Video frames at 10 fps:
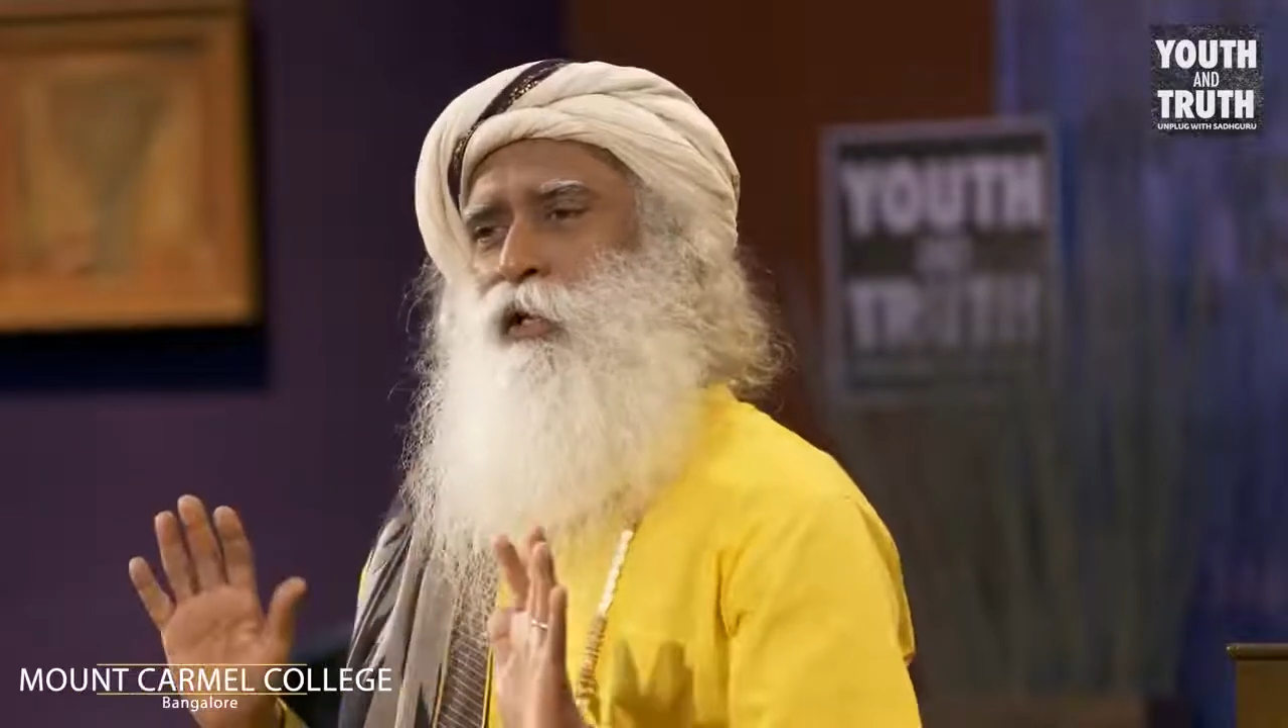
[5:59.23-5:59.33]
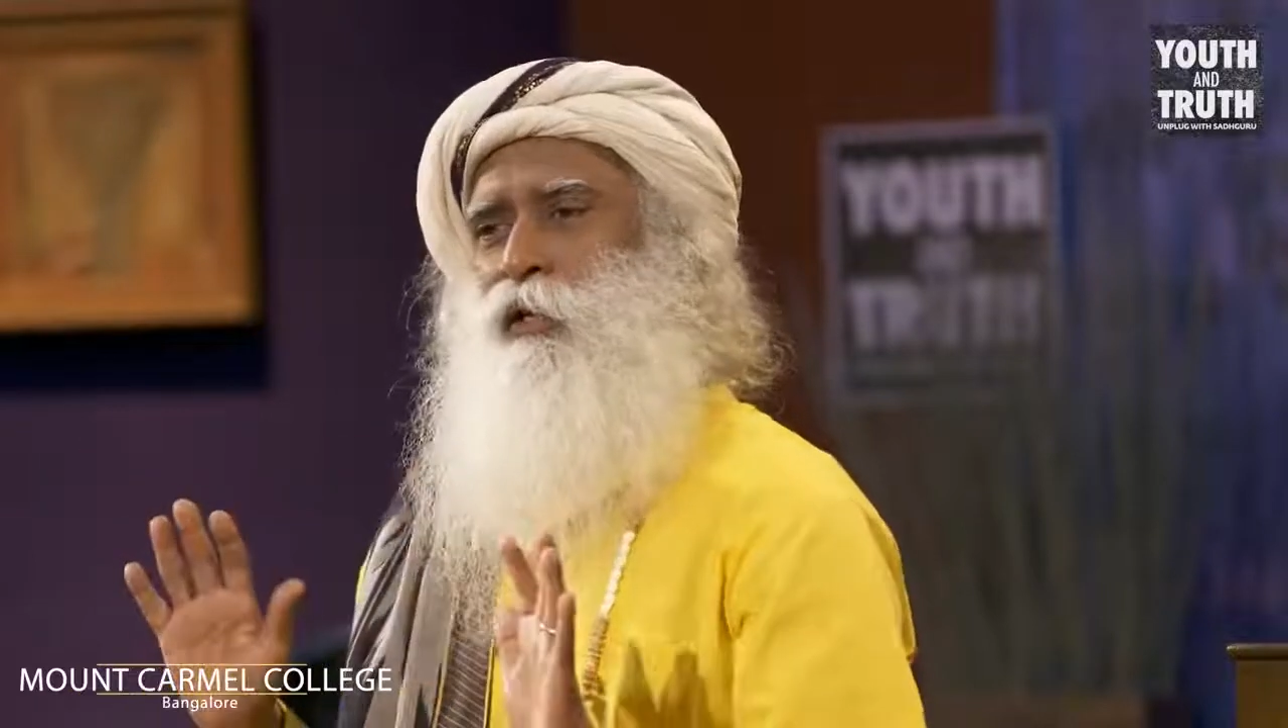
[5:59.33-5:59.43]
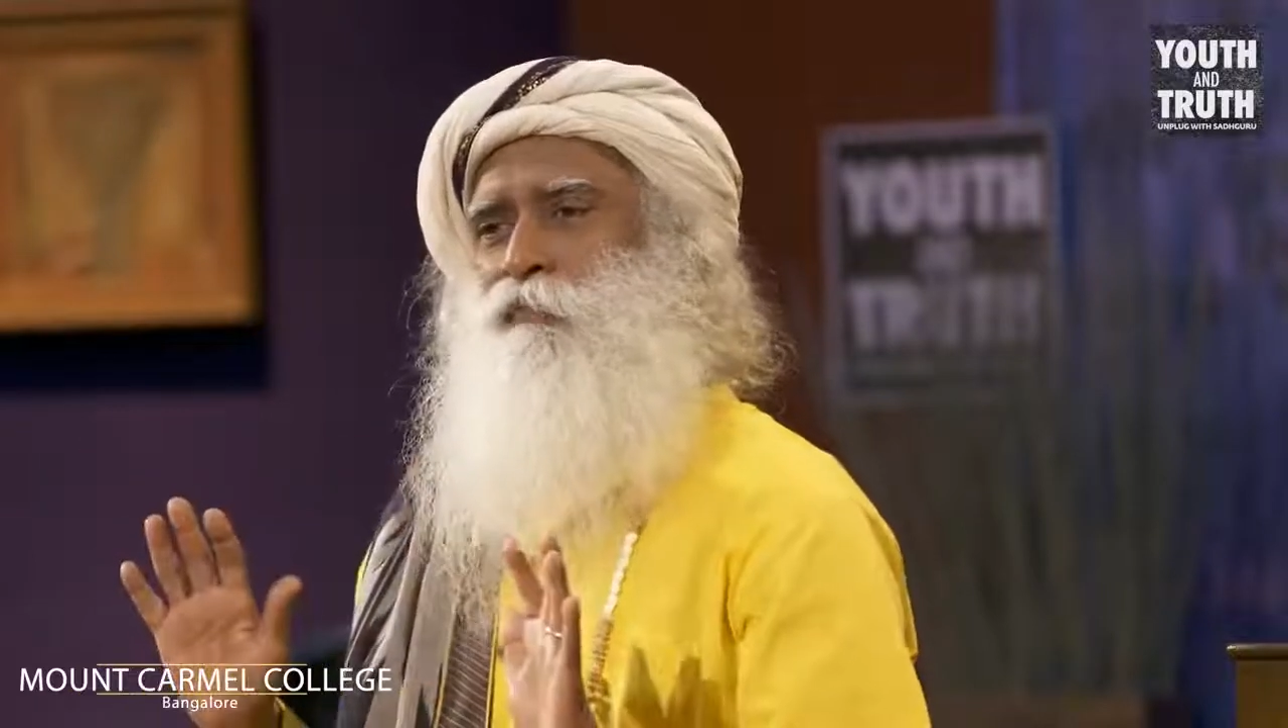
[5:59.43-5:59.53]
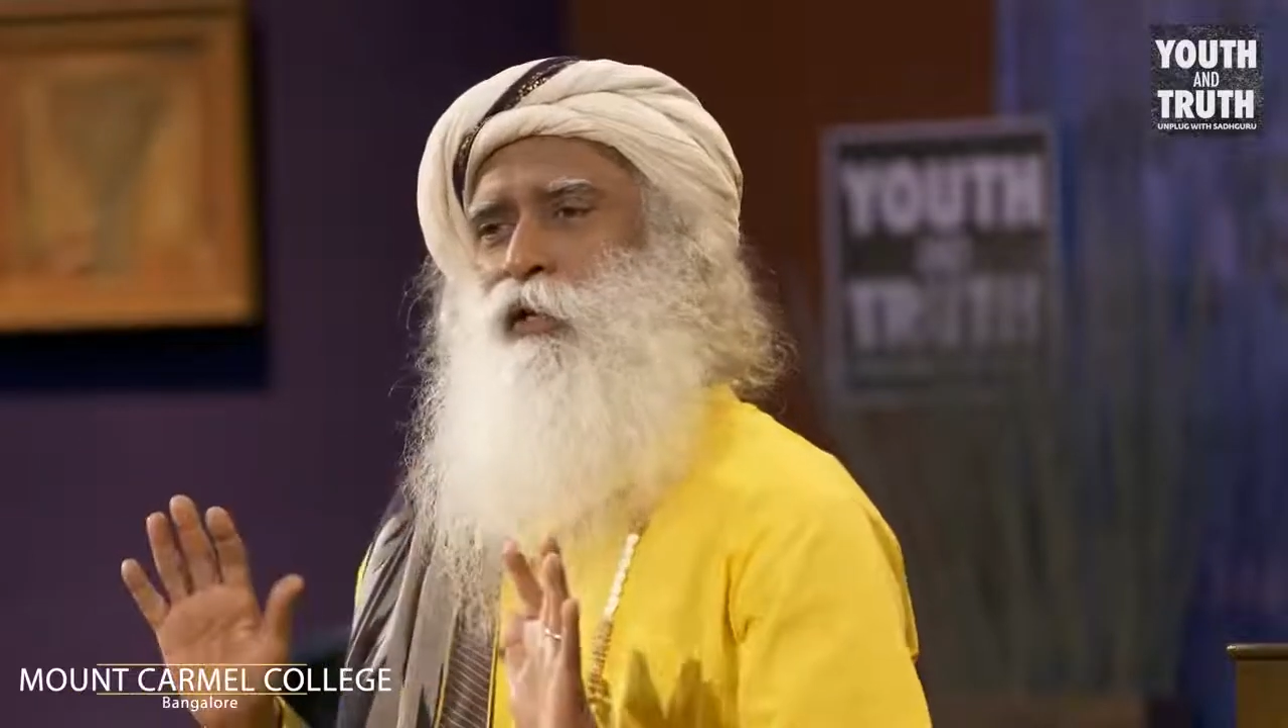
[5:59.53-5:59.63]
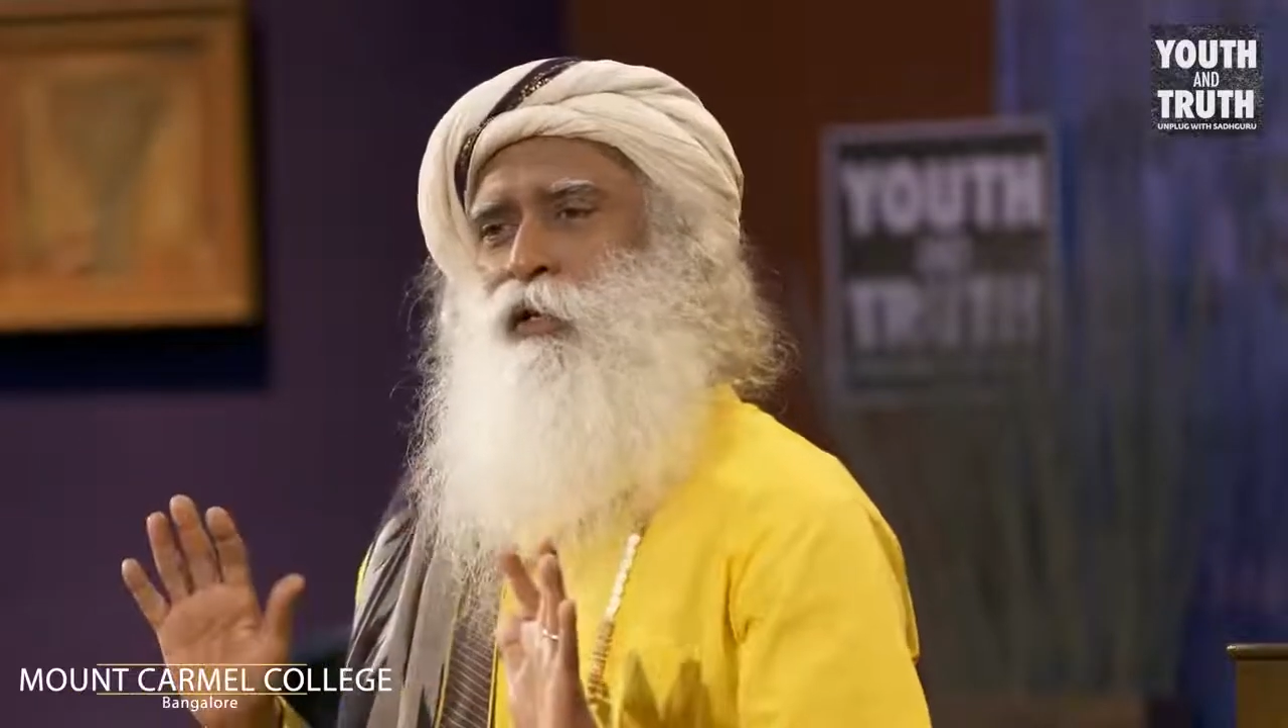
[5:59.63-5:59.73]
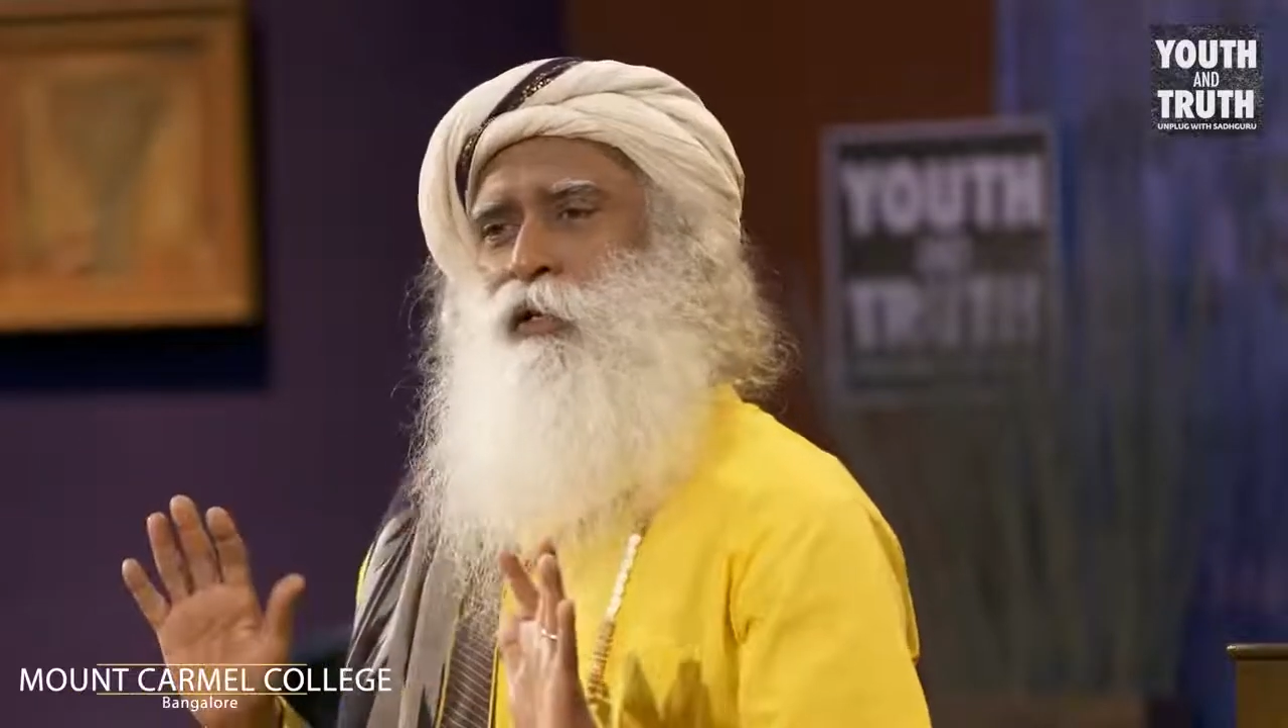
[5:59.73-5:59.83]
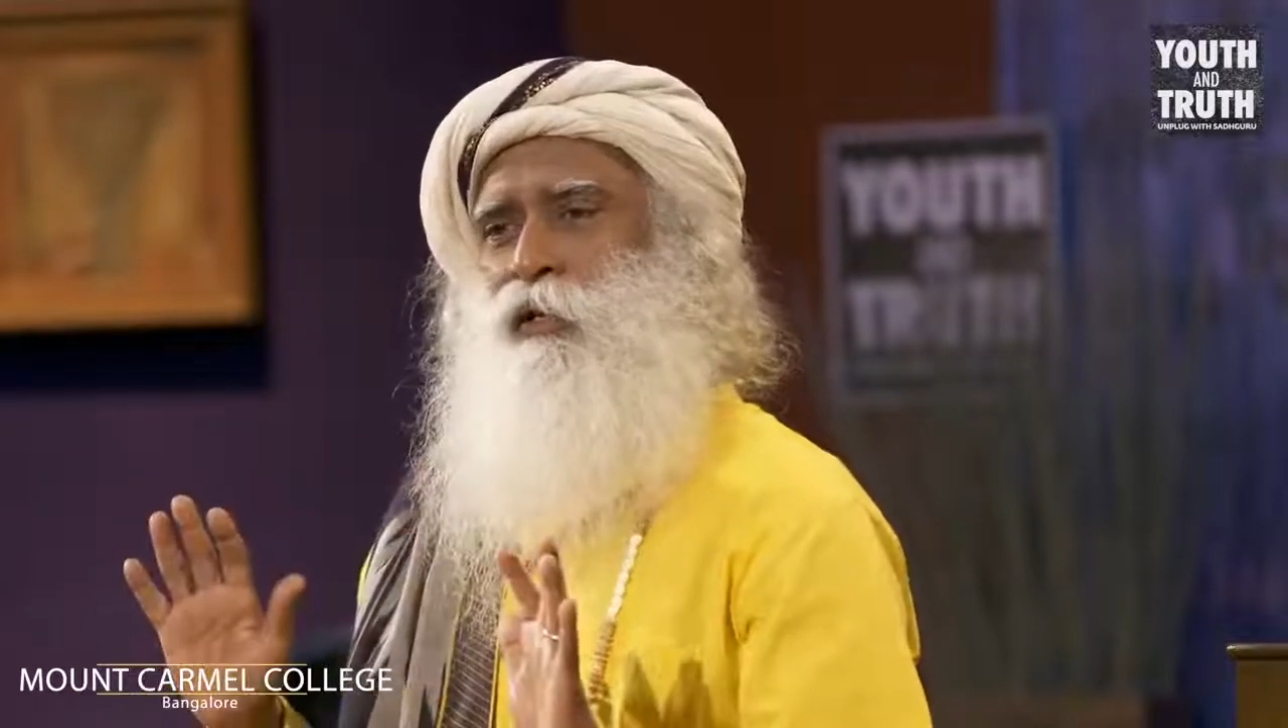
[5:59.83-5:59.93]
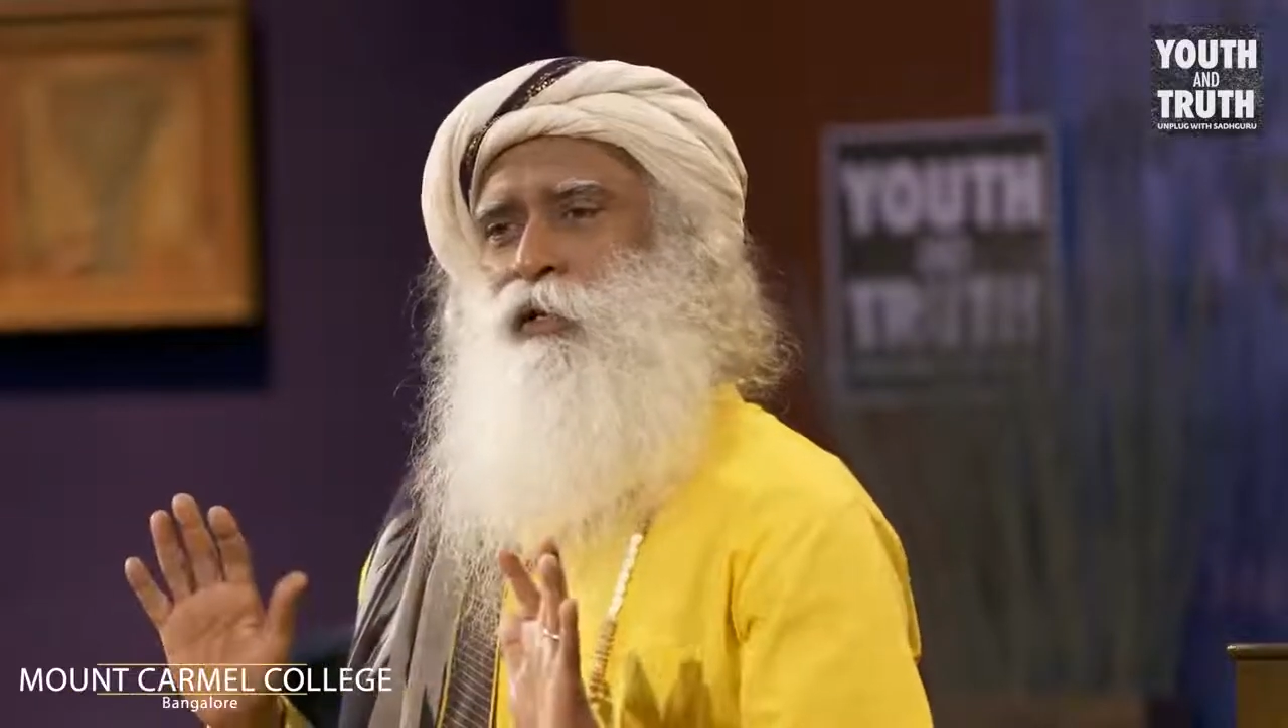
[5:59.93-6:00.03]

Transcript: anywhere.